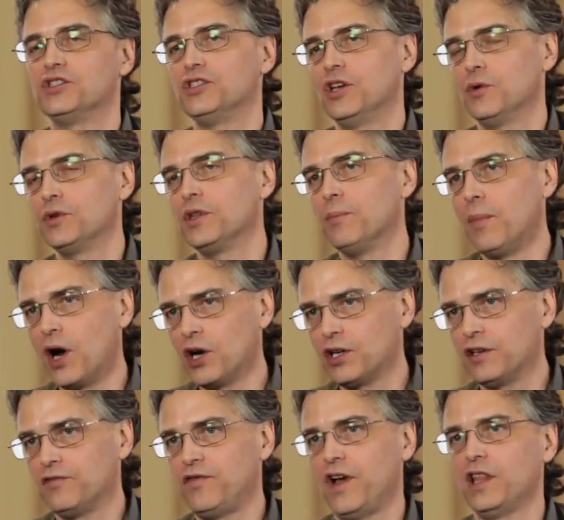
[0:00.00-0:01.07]
When the
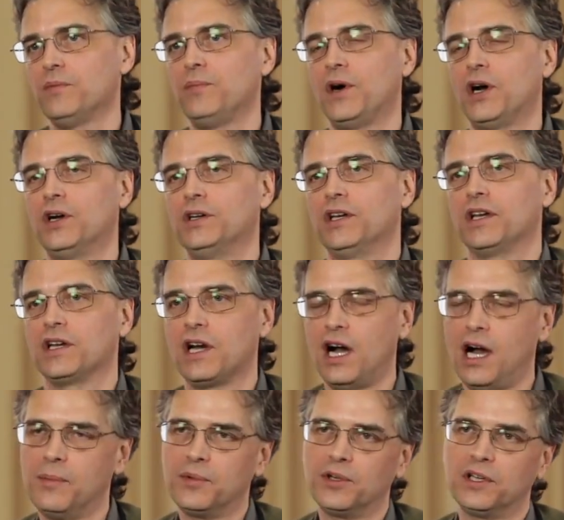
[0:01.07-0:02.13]
market fell apart and
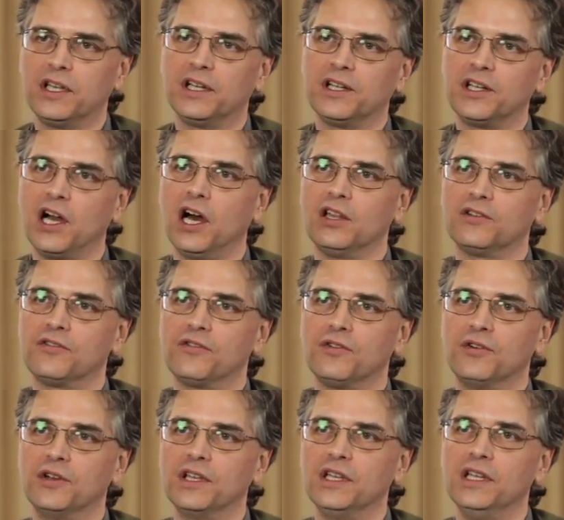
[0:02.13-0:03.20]
copper hit
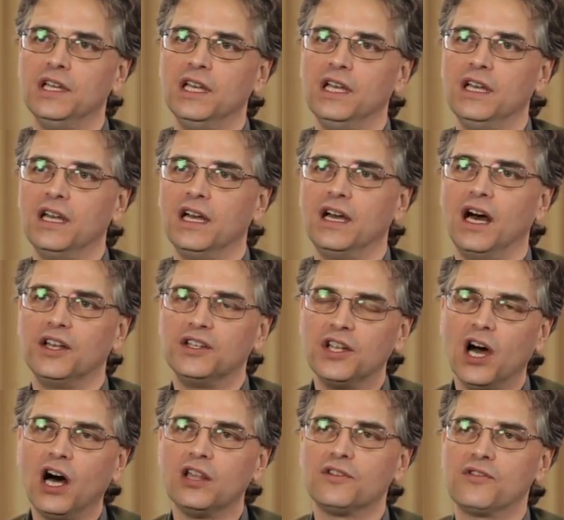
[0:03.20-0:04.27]

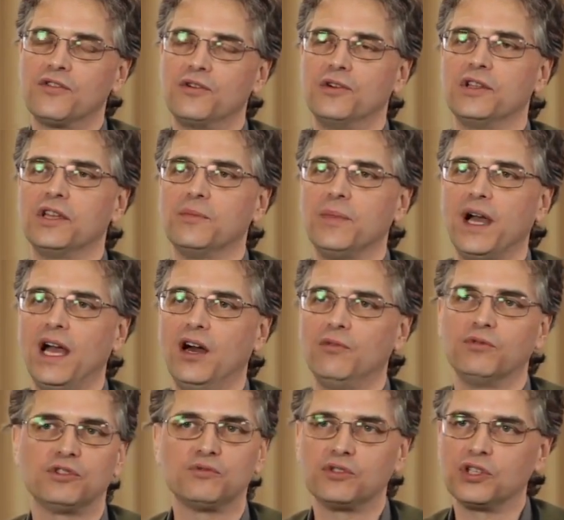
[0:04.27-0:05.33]
$1.30 a pound,
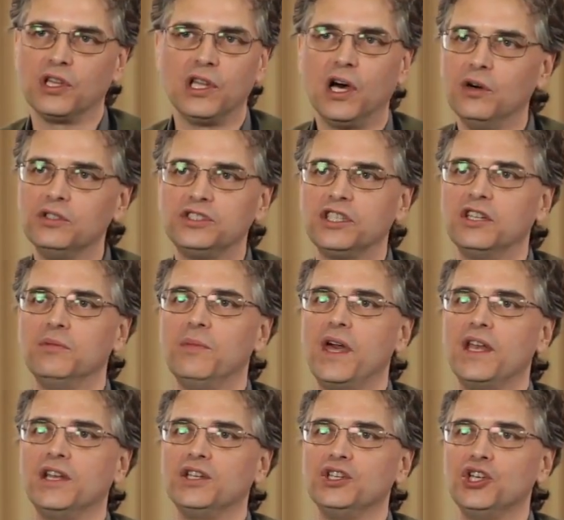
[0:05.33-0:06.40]
which was the lowest it had
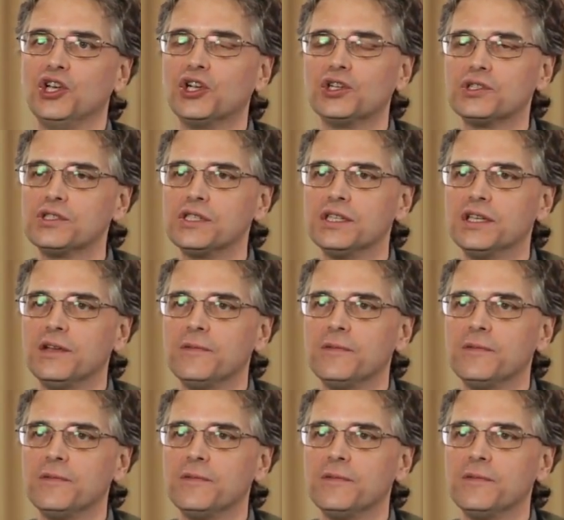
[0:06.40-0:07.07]
been in years,